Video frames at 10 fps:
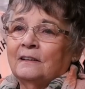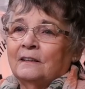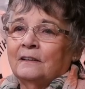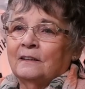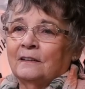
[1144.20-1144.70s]

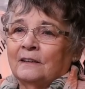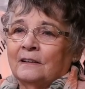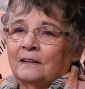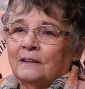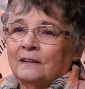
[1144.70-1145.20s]
on too long.
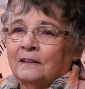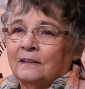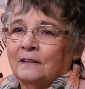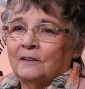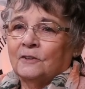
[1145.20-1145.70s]

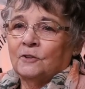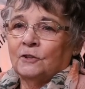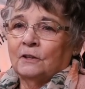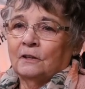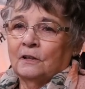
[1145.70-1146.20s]
So here, we're